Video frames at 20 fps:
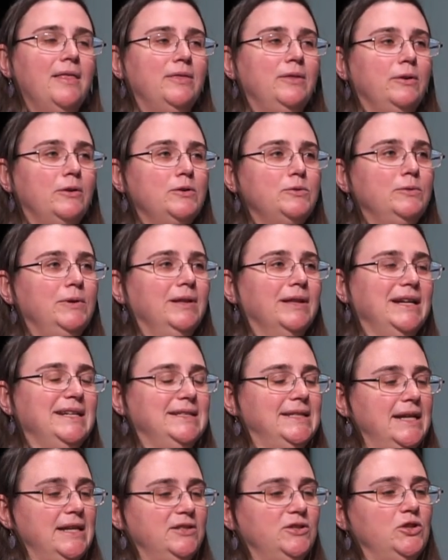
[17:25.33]
they're doing like
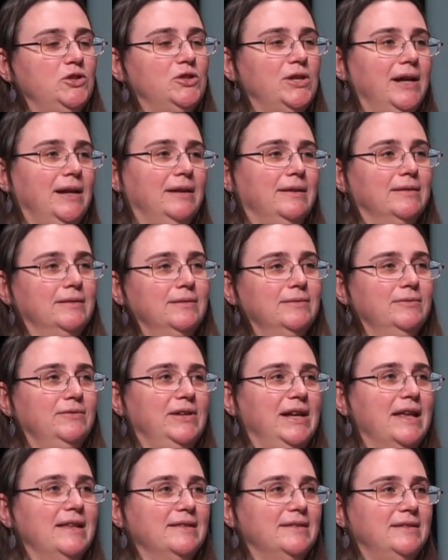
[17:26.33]
daisy-chained
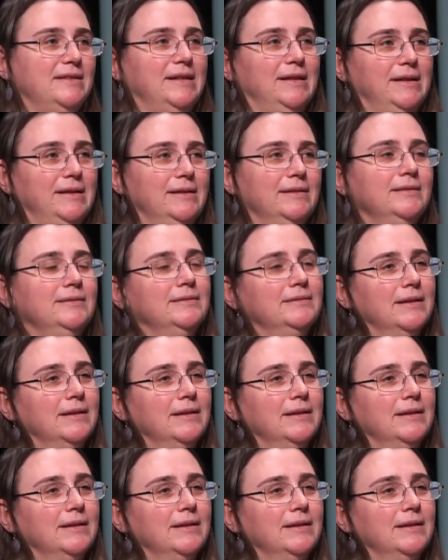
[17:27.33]
VNC